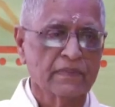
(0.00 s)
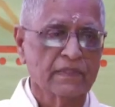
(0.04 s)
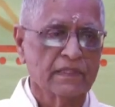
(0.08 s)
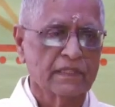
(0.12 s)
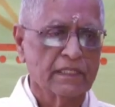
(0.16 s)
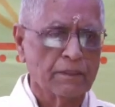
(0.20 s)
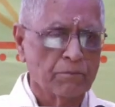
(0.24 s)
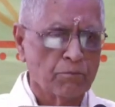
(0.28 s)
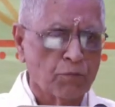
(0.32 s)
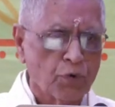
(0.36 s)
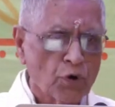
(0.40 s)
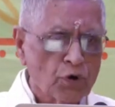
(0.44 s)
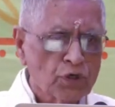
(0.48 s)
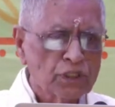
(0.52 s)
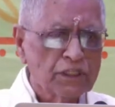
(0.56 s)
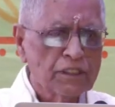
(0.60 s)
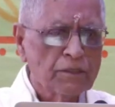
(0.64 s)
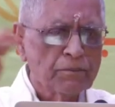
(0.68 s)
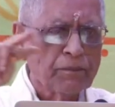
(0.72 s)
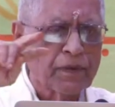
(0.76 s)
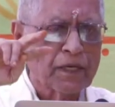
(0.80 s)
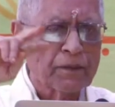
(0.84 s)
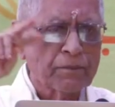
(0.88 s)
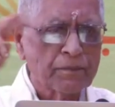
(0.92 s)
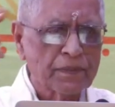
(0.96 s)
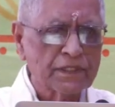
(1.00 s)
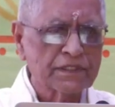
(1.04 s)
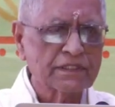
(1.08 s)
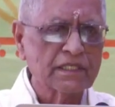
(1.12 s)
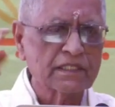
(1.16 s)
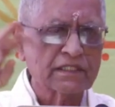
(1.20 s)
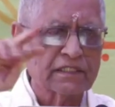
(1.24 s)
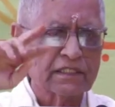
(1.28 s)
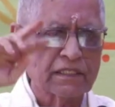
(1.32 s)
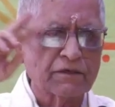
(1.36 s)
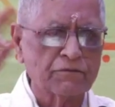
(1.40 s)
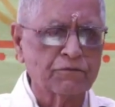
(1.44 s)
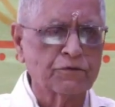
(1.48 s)
both the
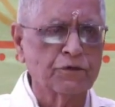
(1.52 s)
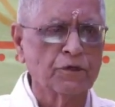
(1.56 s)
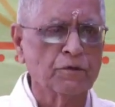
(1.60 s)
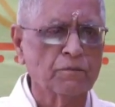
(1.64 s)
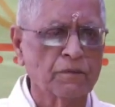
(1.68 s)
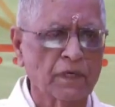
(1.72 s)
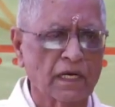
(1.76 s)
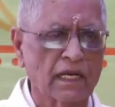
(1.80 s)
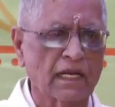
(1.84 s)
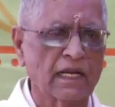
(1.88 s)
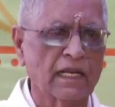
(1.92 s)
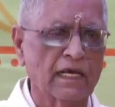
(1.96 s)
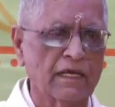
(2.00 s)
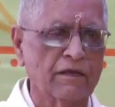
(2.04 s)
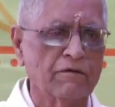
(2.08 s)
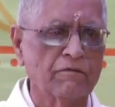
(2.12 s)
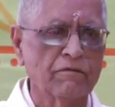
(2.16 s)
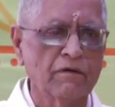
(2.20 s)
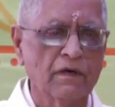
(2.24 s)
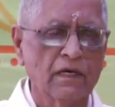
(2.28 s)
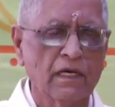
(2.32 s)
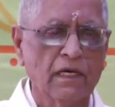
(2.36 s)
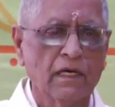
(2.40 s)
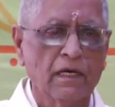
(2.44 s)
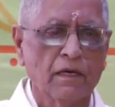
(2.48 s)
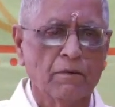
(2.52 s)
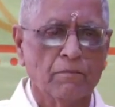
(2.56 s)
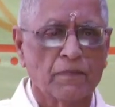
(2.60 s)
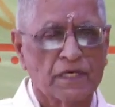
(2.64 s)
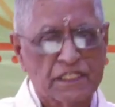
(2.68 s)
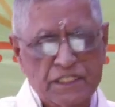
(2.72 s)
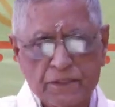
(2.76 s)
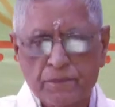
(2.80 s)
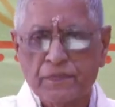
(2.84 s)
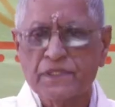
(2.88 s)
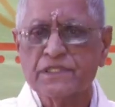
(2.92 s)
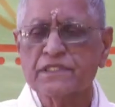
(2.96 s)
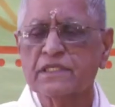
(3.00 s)
purposes of human life
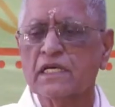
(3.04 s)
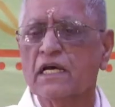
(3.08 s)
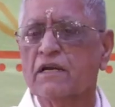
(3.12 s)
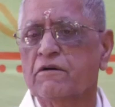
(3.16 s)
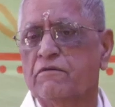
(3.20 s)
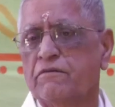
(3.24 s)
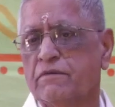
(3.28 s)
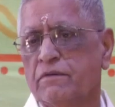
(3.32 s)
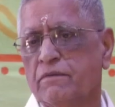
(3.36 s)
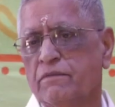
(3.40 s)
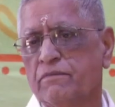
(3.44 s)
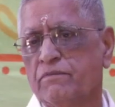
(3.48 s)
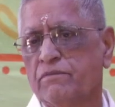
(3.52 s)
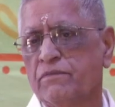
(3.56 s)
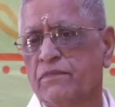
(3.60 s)
must be served.